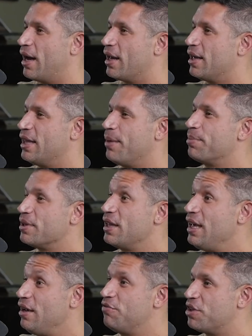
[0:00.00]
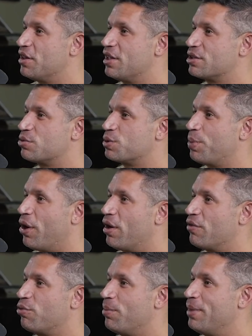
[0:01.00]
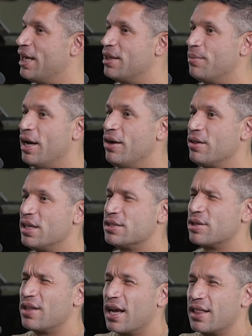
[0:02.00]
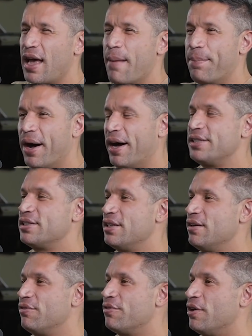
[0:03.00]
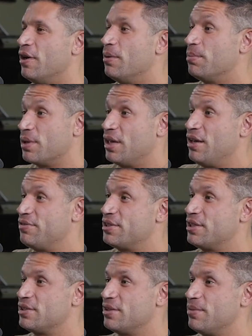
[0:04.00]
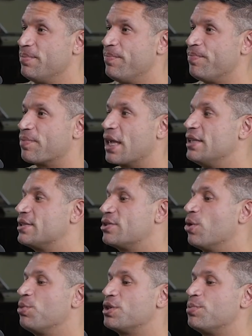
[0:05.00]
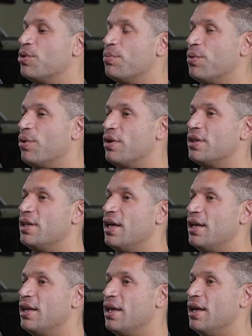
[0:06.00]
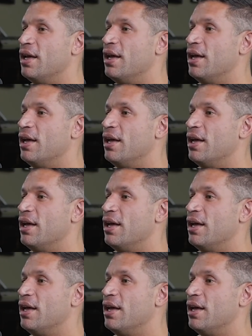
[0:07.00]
about it. And they believed that this was part of what made them healthy. So like that positive belief system is so much more important than,